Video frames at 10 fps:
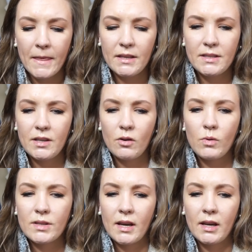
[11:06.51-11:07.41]
It still
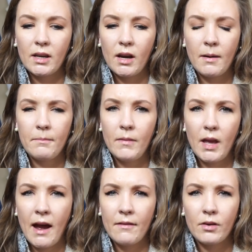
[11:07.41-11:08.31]
was like
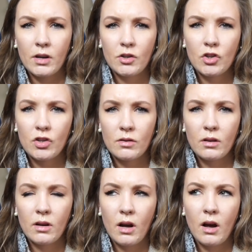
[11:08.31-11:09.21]
average,
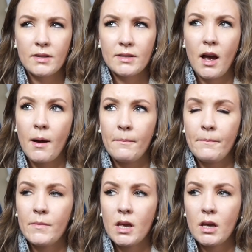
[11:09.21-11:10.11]

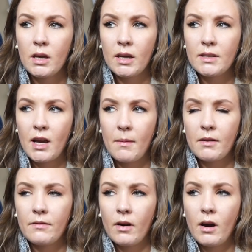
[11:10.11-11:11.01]
some kids
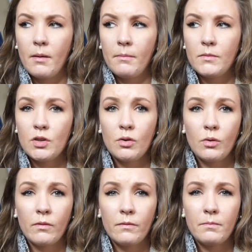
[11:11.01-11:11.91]
coming from
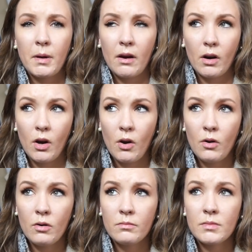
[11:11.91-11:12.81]
2-parent
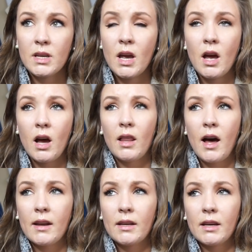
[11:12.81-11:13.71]
homes, a
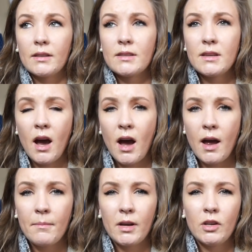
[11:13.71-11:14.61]
lot of kids
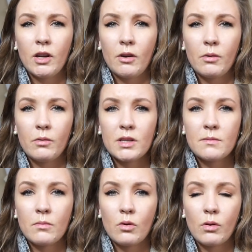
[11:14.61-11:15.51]
not, but you know, it
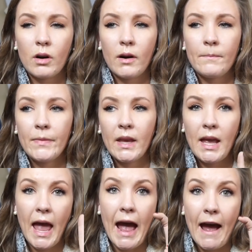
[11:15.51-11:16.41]
was more
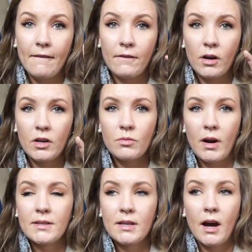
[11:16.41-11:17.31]
average,
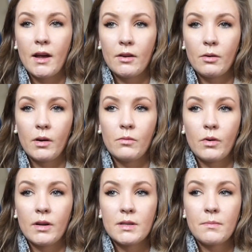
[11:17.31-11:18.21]
whereas the other one
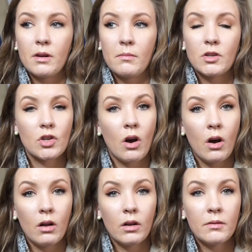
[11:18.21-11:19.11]
was pretty much
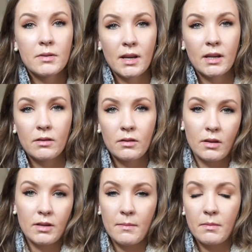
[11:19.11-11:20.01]
all, it was like
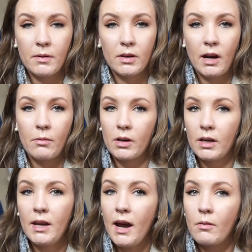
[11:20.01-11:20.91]
the type of building I
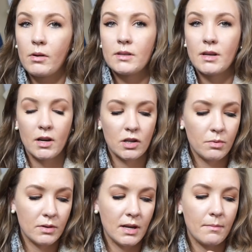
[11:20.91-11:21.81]
work in now, where it's
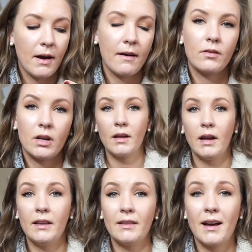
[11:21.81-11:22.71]
100% poverty
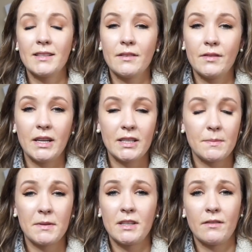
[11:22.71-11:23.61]
and lots of needs
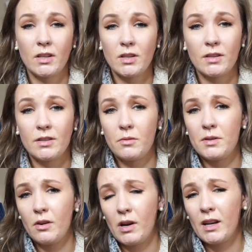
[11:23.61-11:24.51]
specific to the
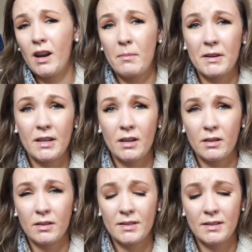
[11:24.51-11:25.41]
socioeconomic
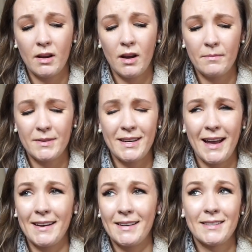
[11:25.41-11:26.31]

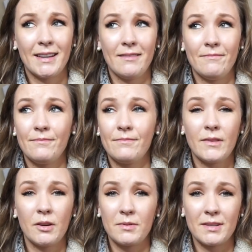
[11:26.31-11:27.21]
status and
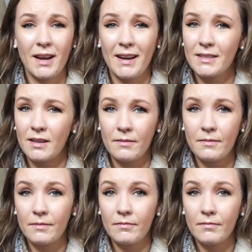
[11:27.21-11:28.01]
those kinds of